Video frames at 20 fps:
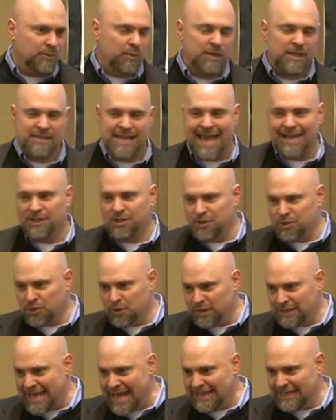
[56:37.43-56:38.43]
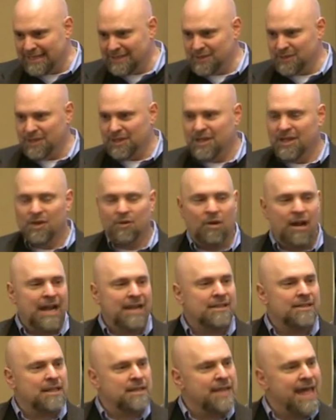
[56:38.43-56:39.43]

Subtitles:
what his attitude toward that is, right?